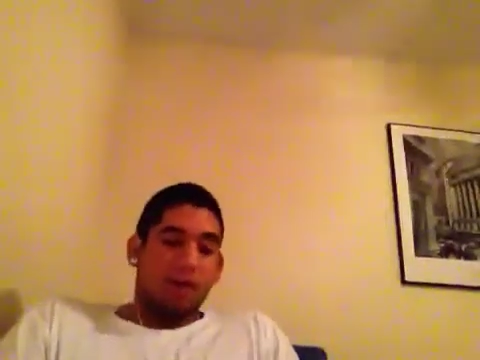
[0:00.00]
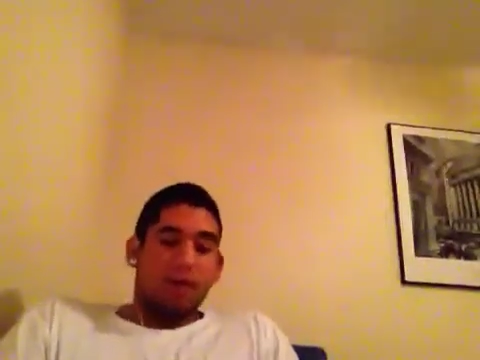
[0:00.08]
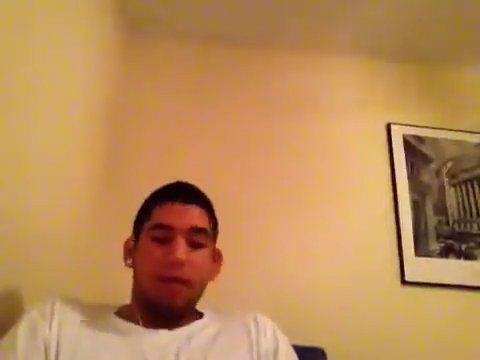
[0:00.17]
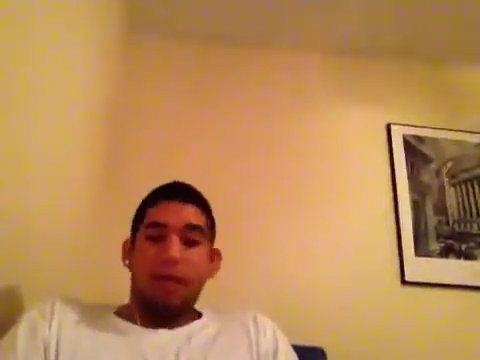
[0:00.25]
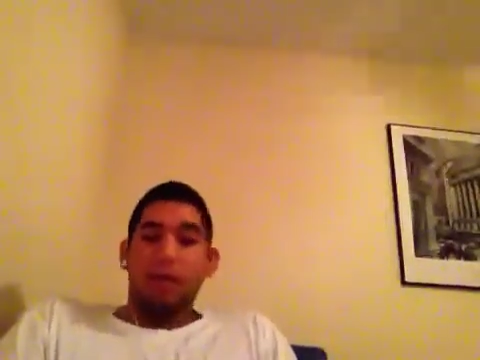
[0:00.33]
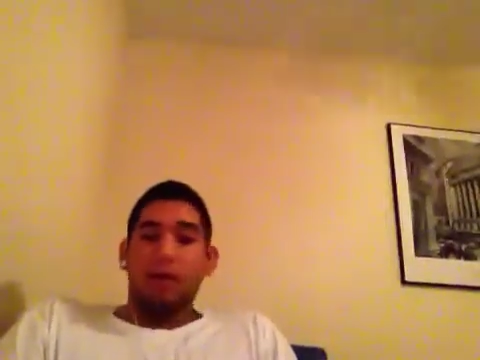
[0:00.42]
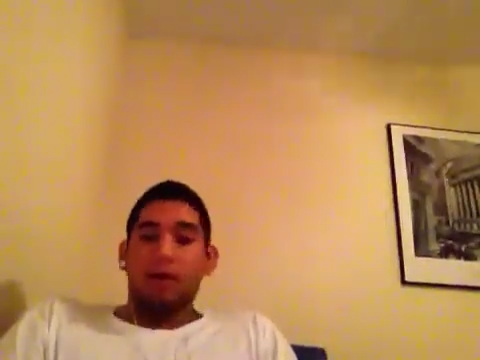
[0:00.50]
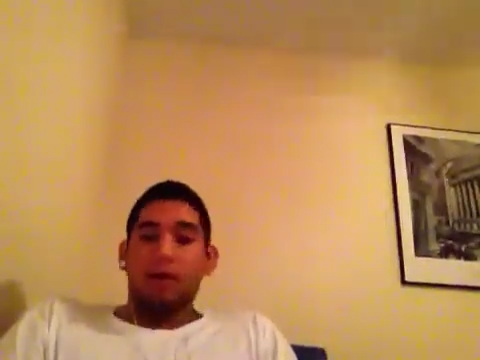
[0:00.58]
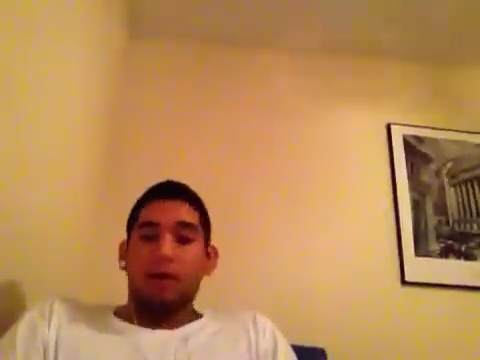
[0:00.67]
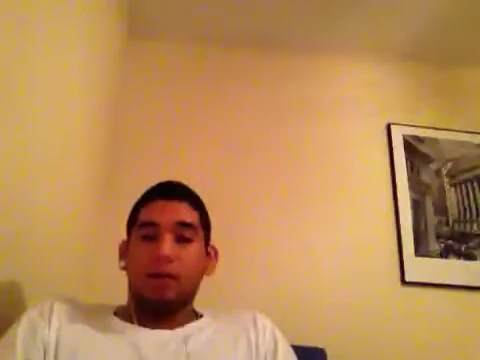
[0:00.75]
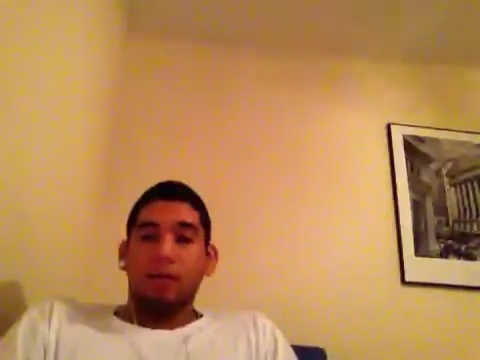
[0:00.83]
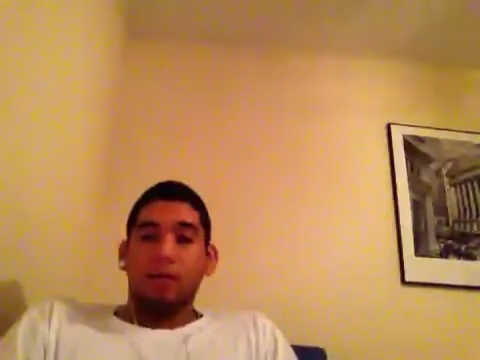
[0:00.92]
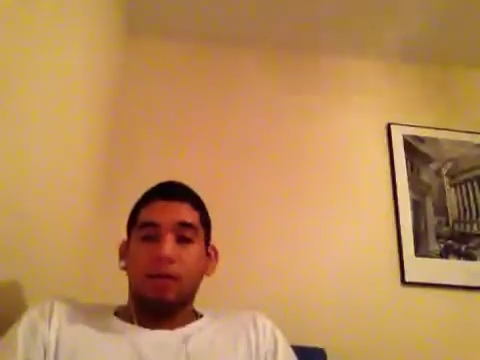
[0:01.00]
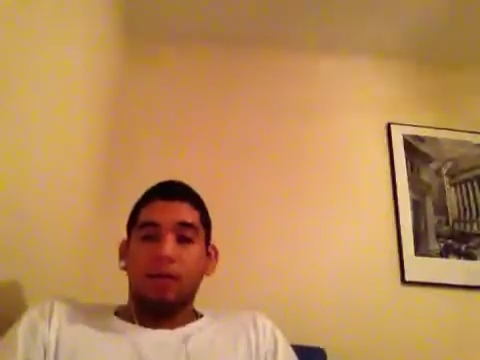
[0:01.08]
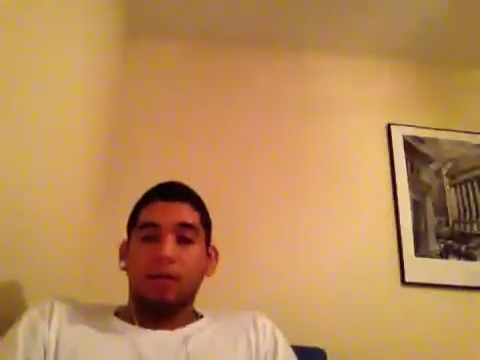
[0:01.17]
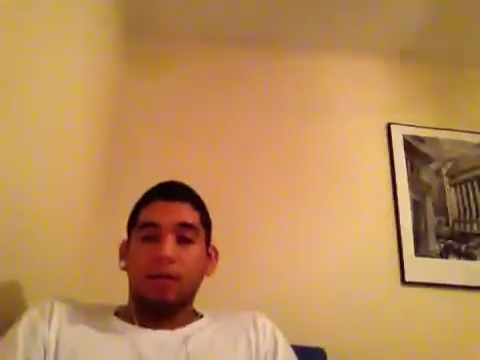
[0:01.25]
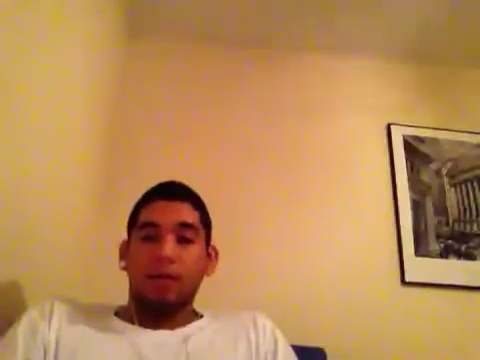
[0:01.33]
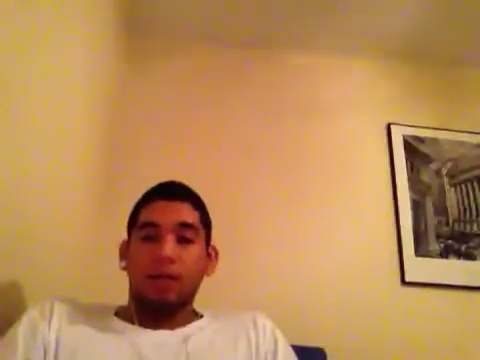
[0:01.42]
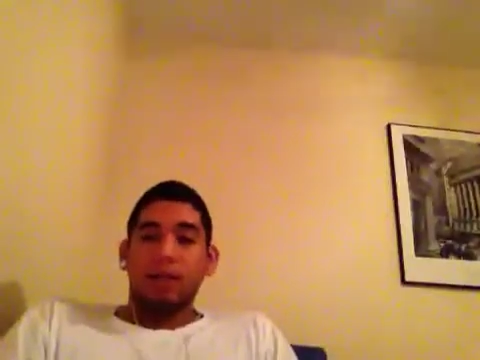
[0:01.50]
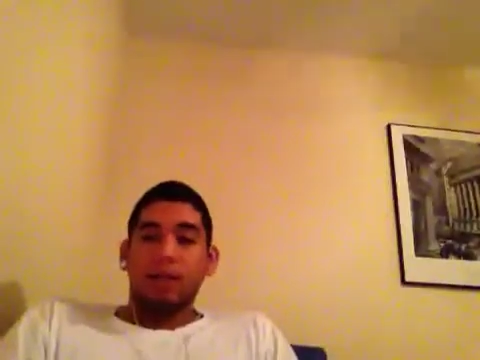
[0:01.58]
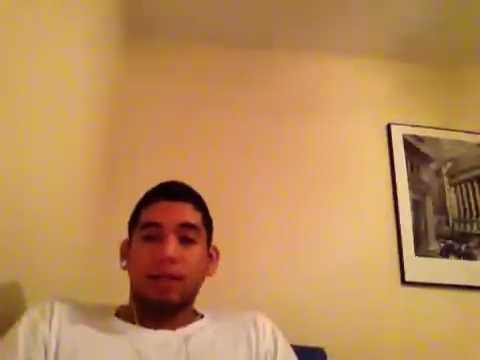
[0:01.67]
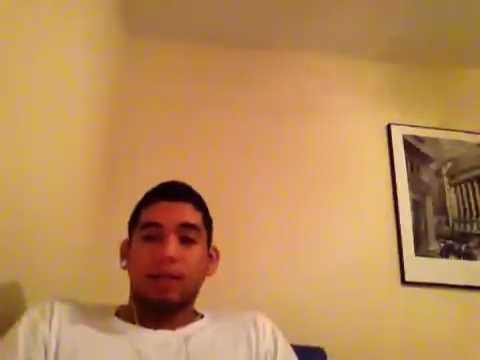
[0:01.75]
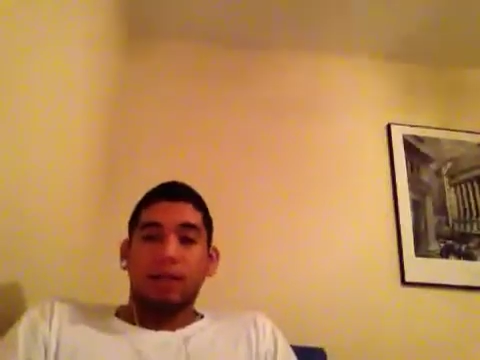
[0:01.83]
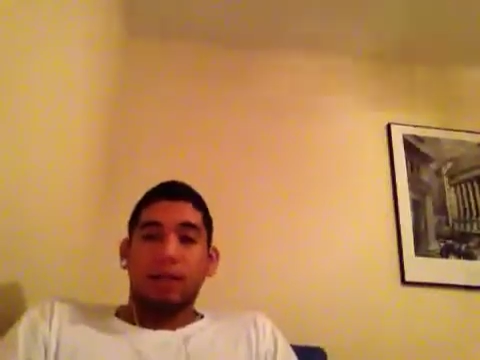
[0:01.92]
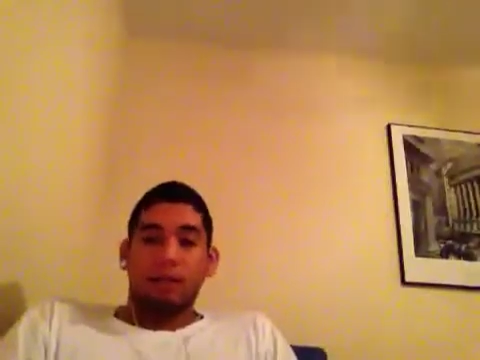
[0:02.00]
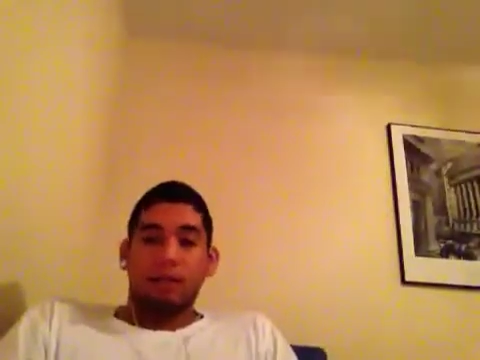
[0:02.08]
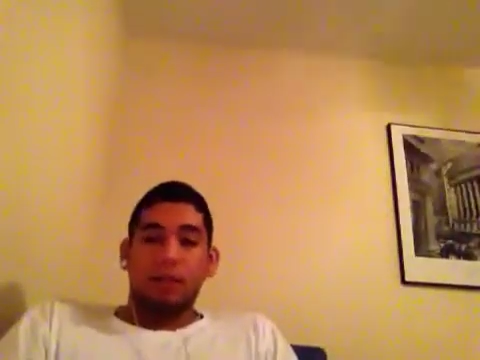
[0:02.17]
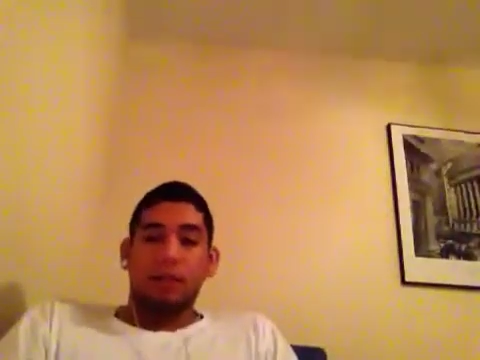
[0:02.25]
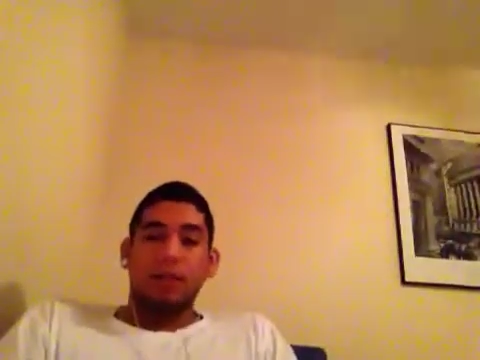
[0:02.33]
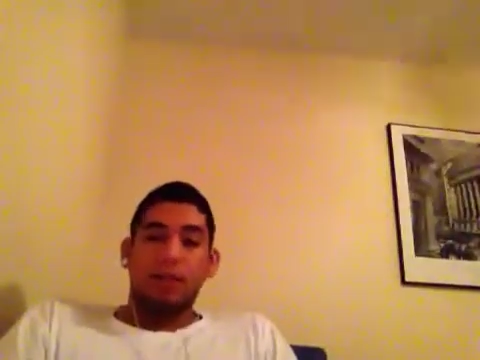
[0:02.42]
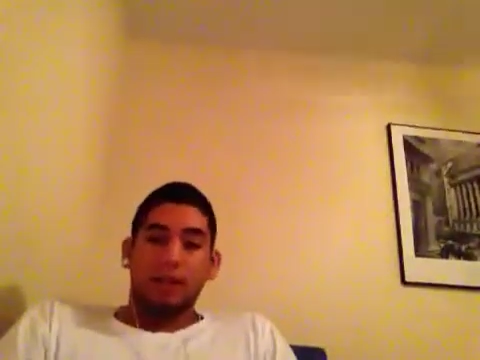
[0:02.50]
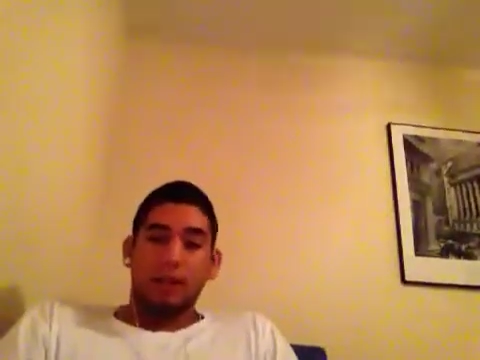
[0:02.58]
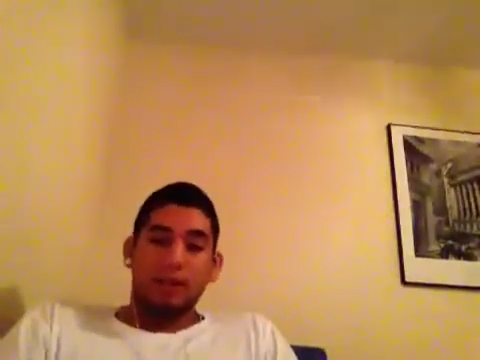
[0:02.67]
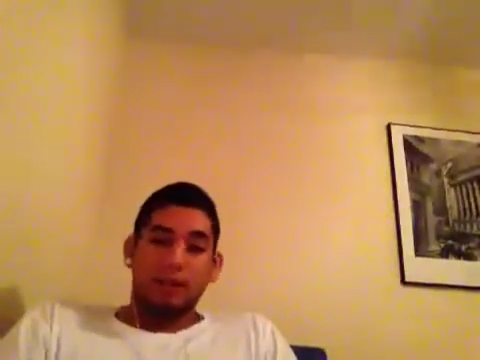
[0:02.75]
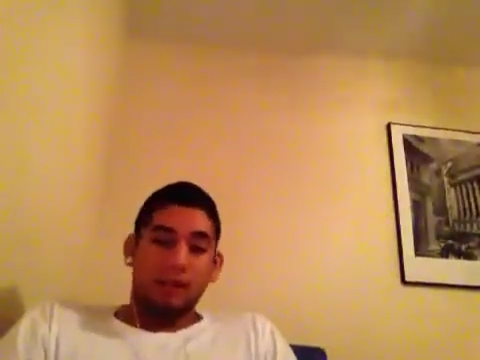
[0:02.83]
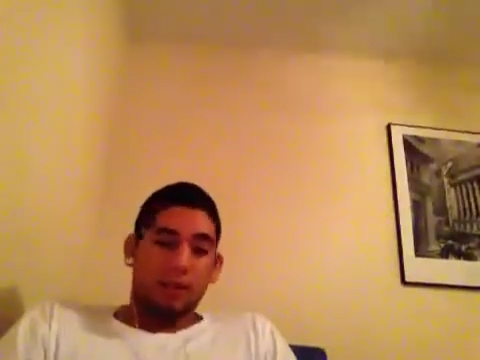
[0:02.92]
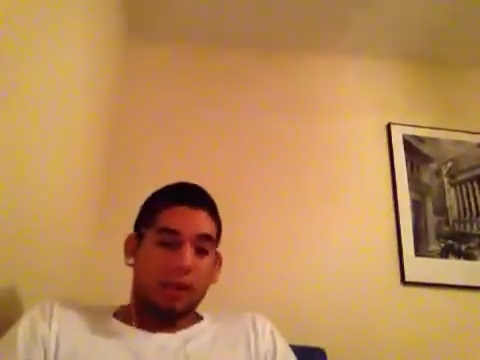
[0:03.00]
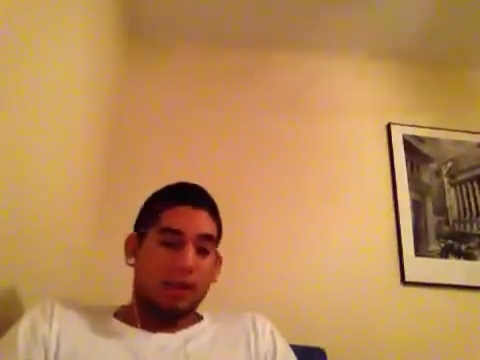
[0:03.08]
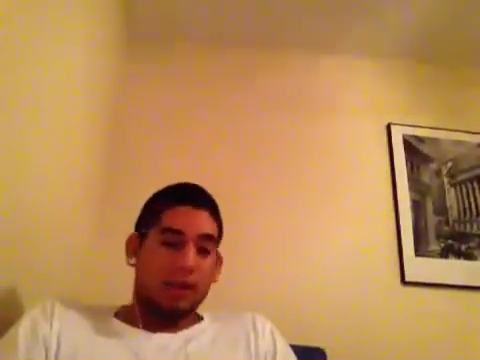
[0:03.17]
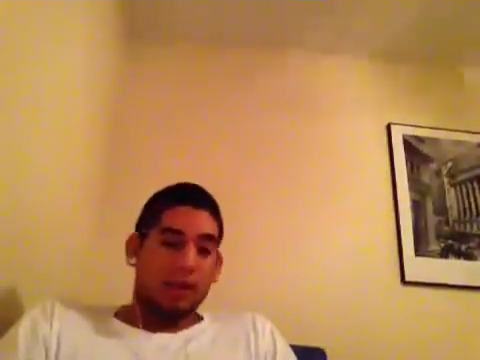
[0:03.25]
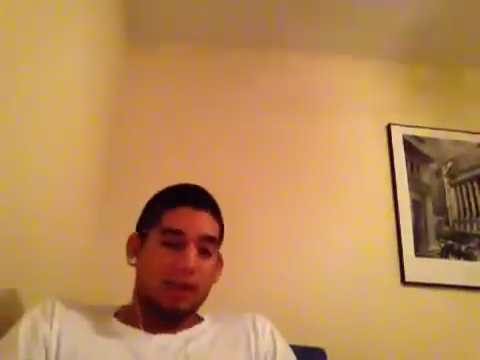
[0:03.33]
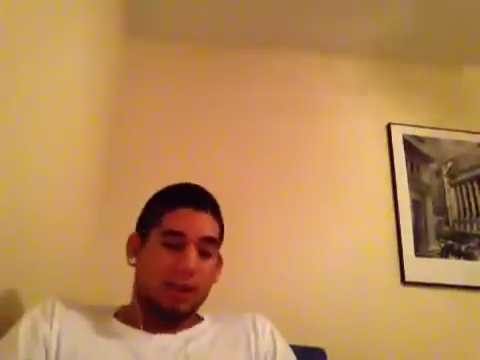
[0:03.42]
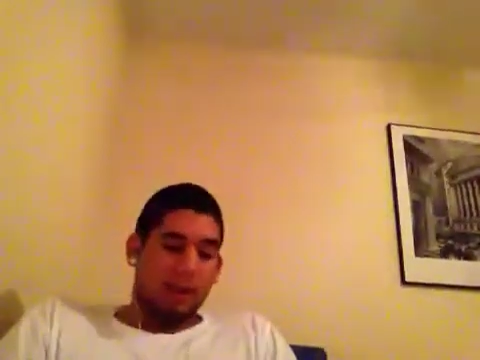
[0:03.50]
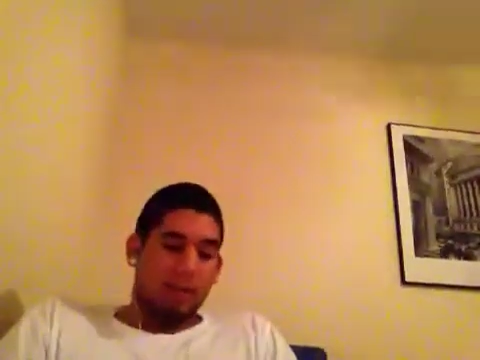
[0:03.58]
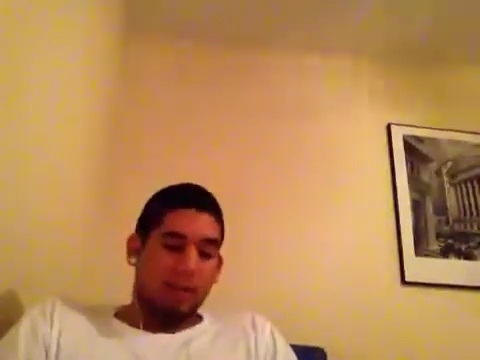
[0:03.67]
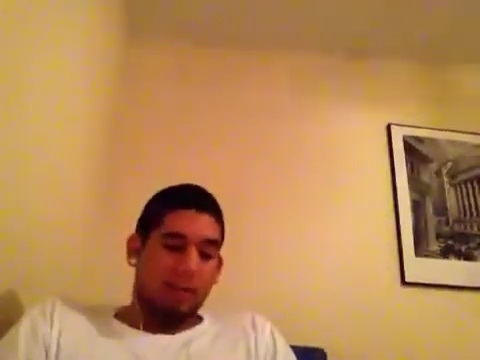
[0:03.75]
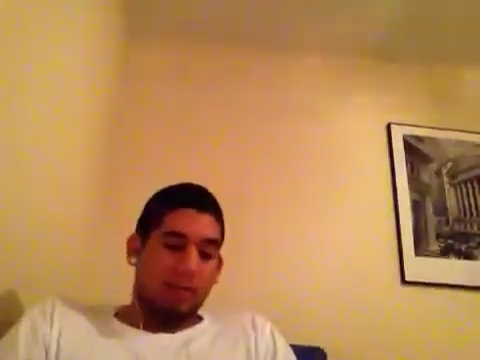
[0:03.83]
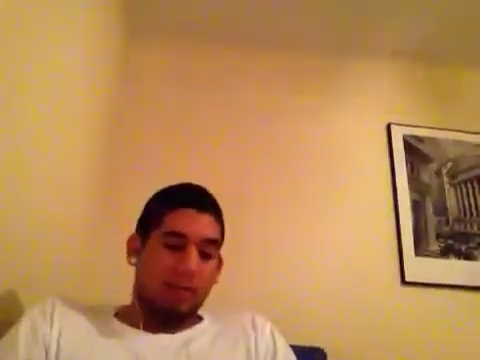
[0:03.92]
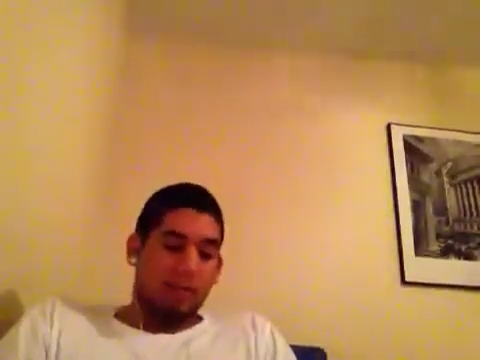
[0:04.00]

They are all basically the same. The symptoms are the same.